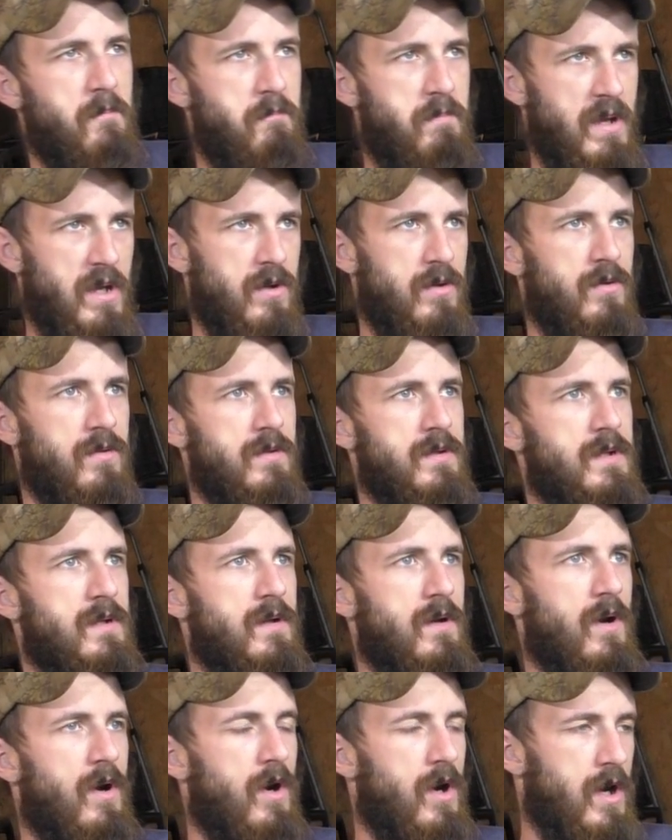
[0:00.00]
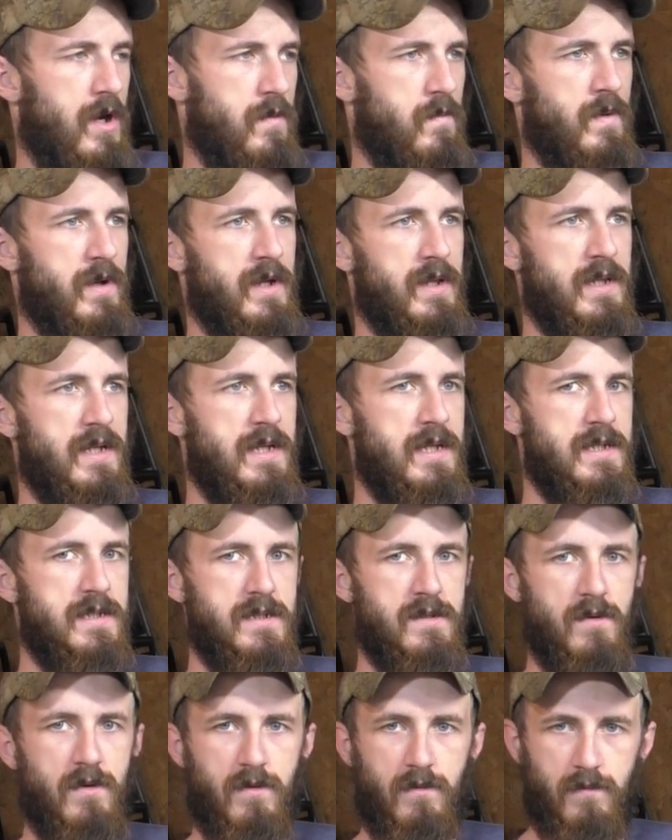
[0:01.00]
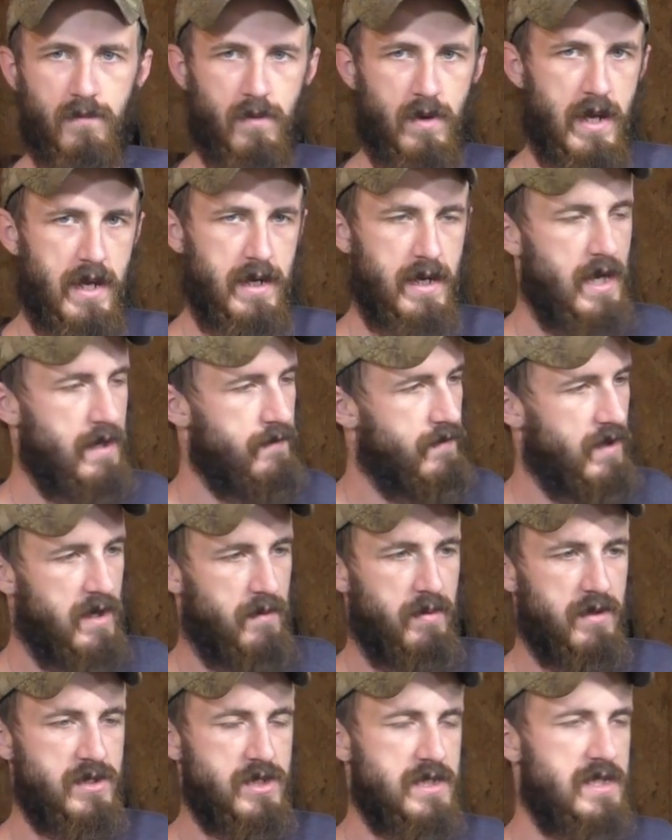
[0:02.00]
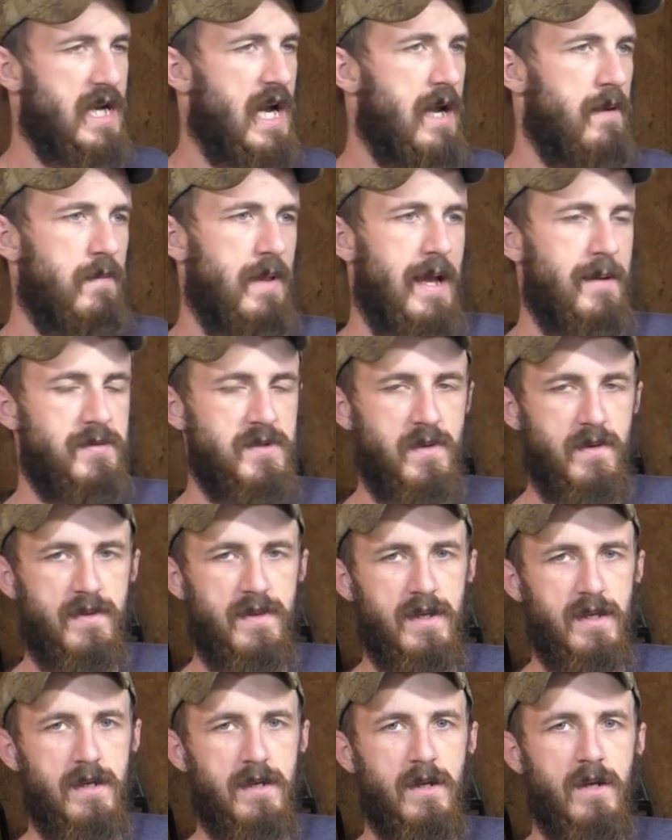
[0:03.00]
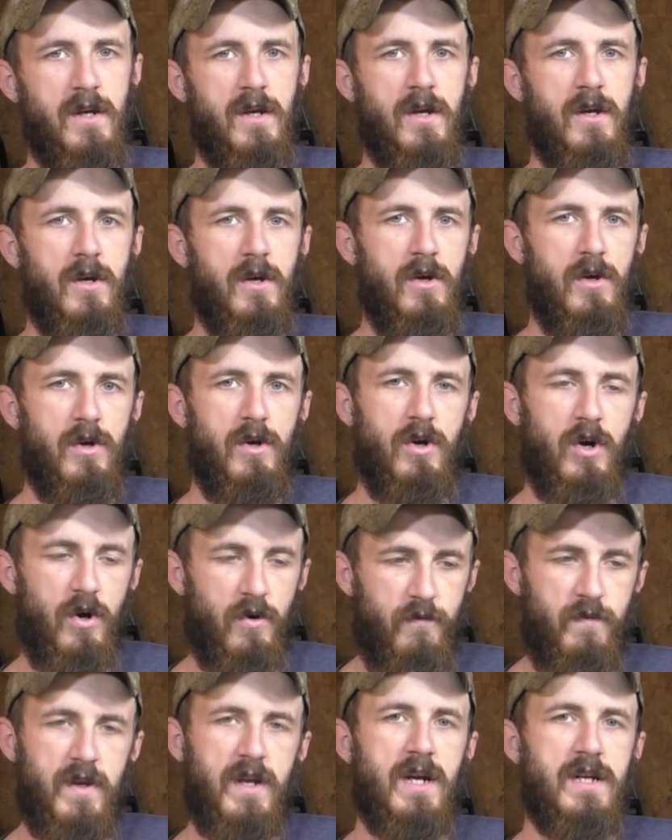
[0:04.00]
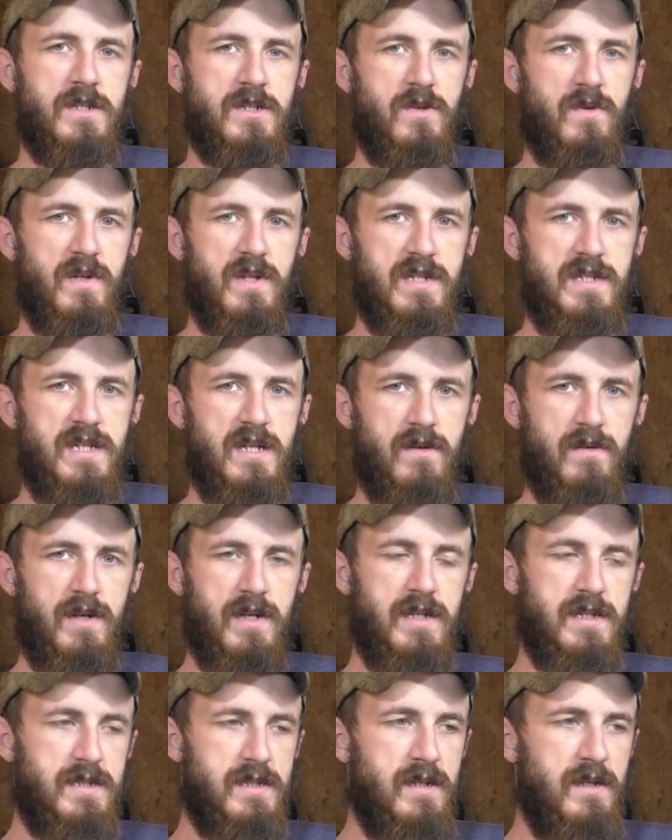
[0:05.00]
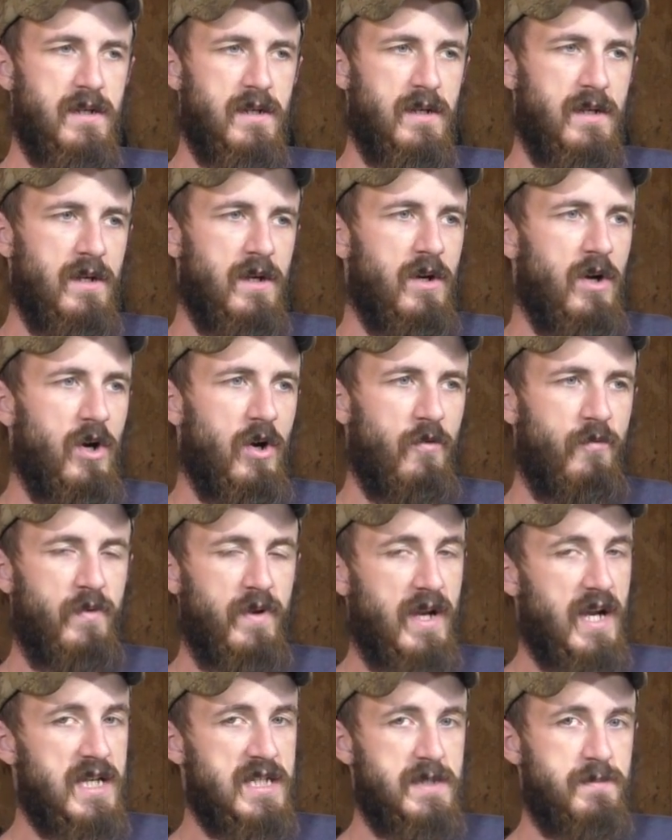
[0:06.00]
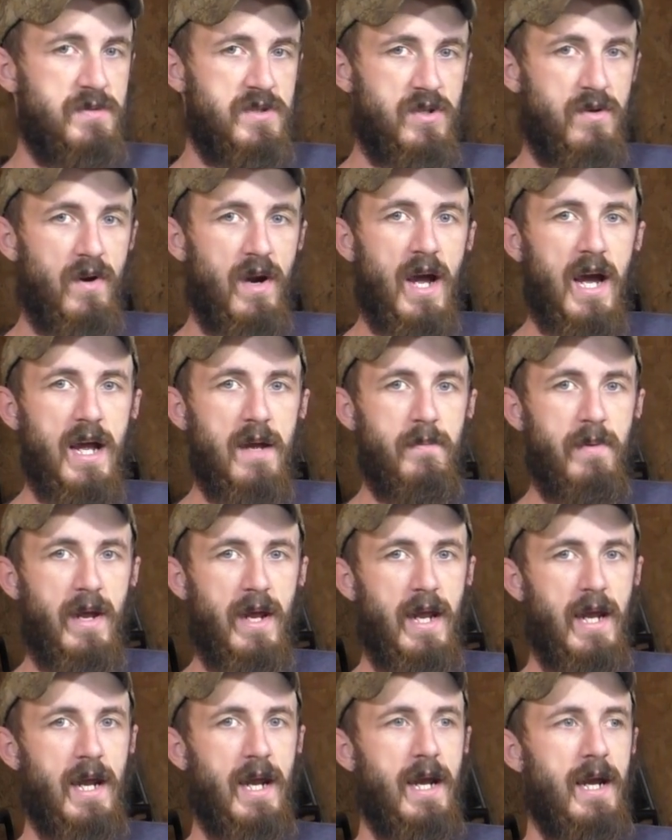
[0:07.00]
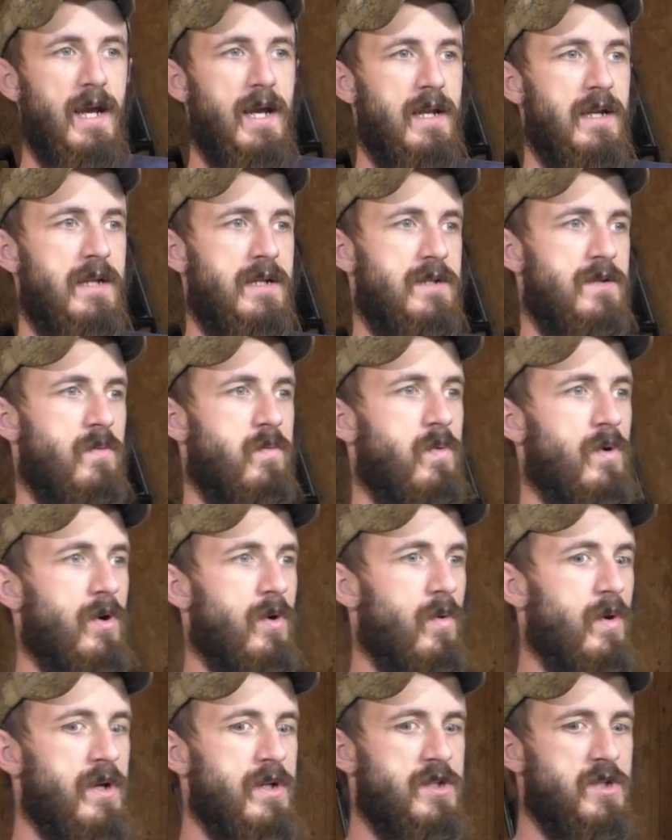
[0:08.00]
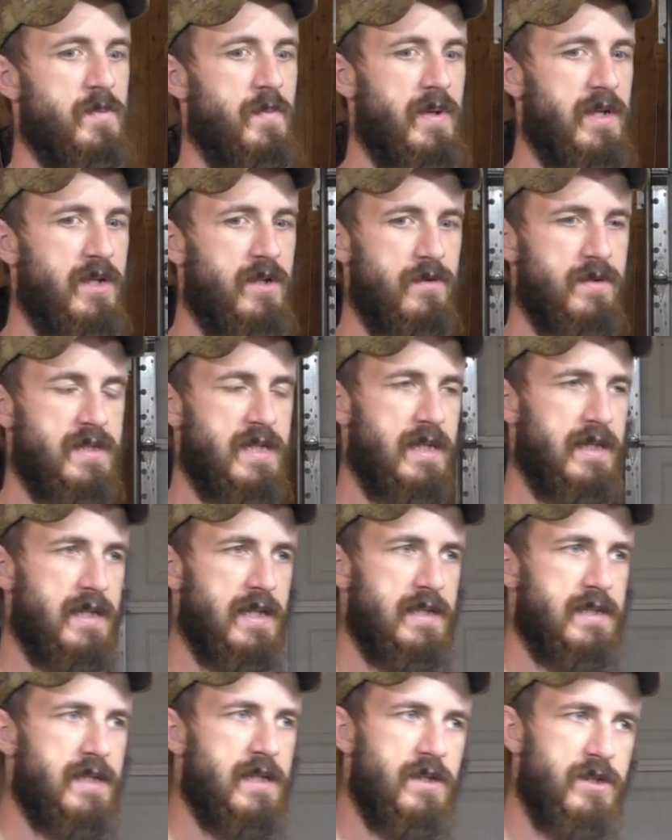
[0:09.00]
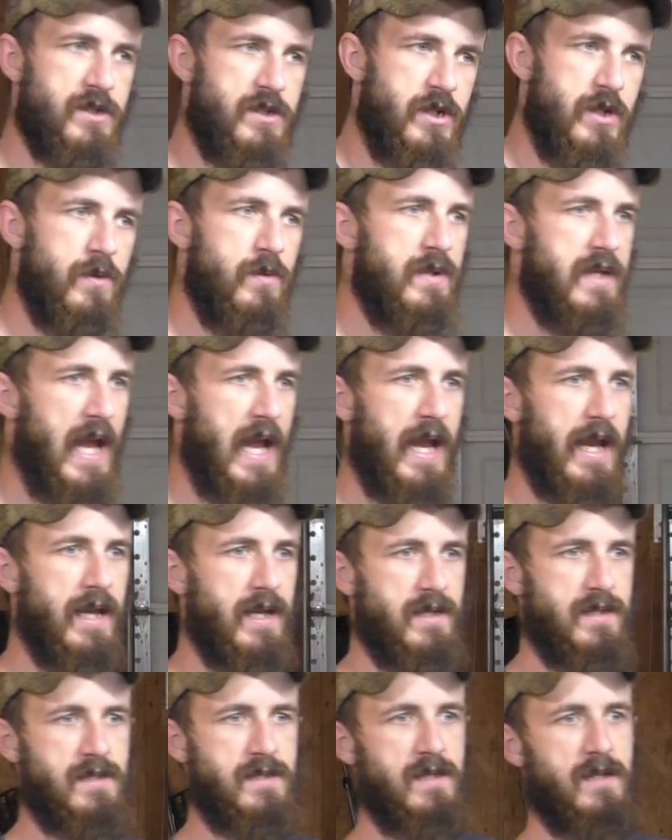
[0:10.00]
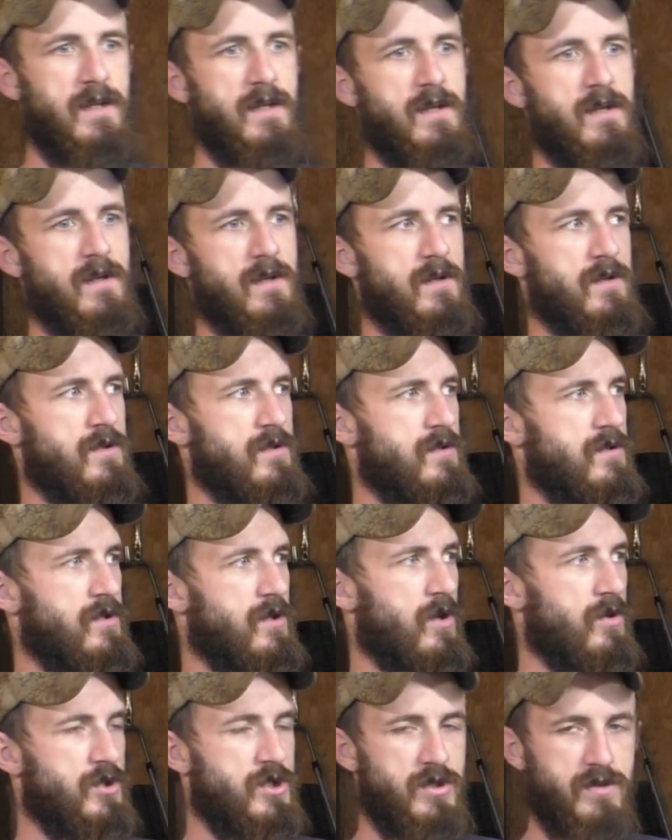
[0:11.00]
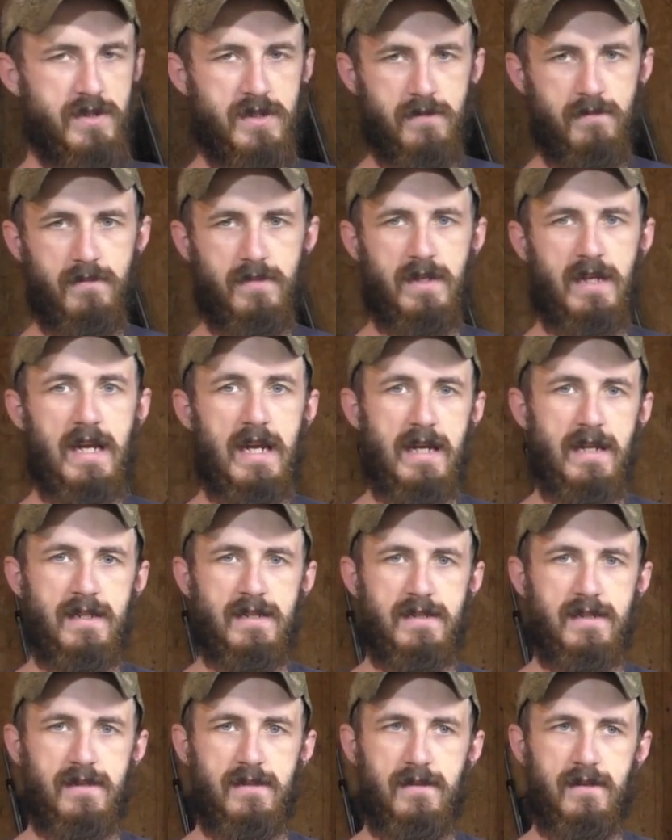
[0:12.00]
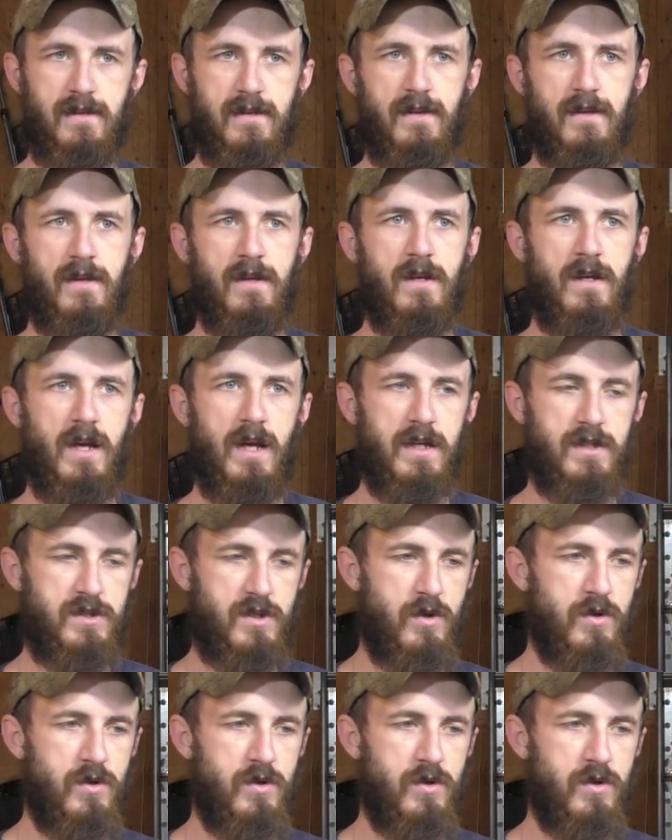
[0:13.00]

build on one of these, and I've got a bunch of time lapse with it. Hopefully you guys enjoy the series. Hopefully you guys subscribe, and we're going to be using this in 2 days to go shoot some geese. It's